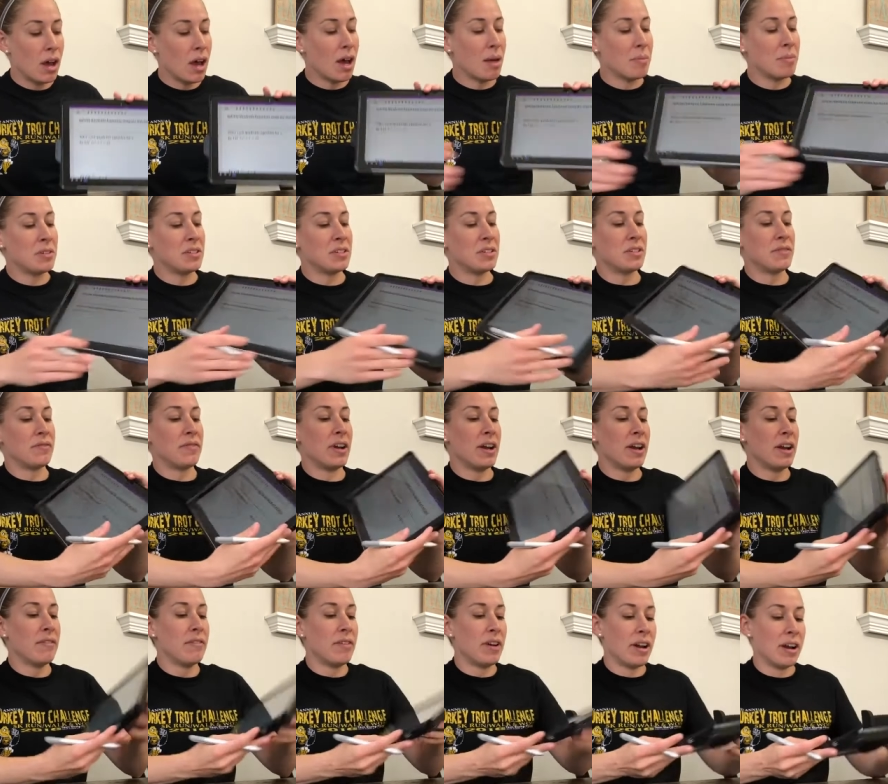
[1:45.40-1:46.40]
This is
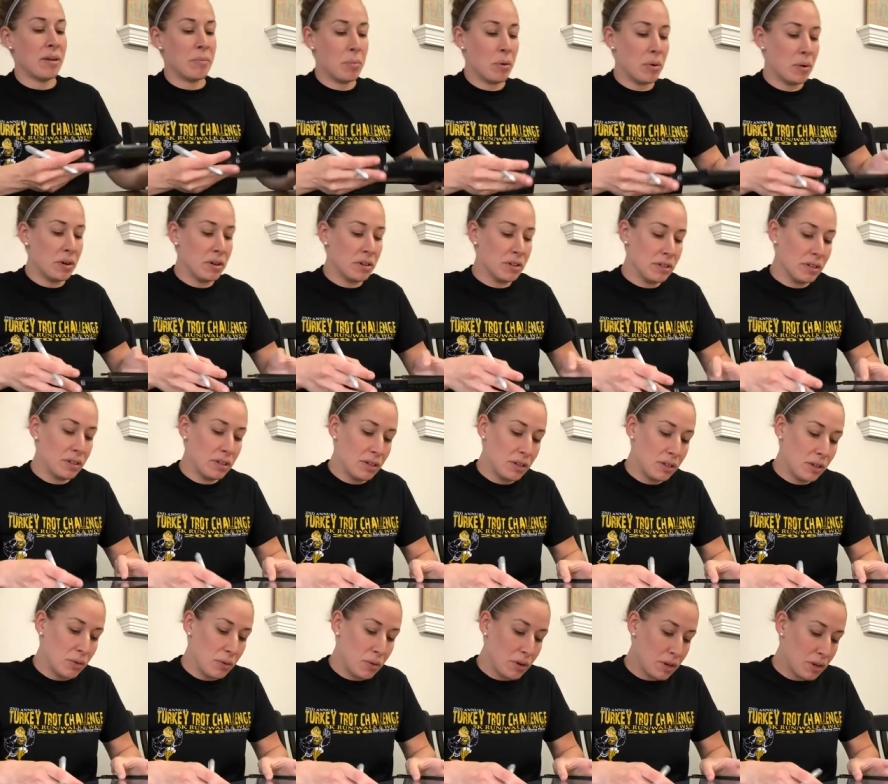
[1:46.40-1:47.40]
very, very important.
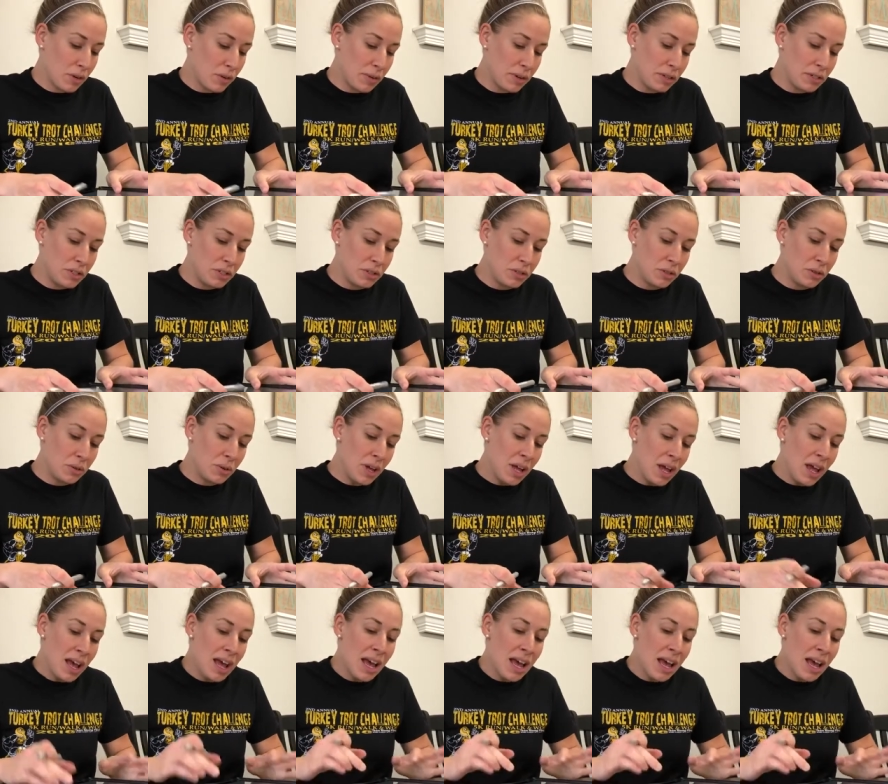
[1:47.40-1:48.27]
You are going to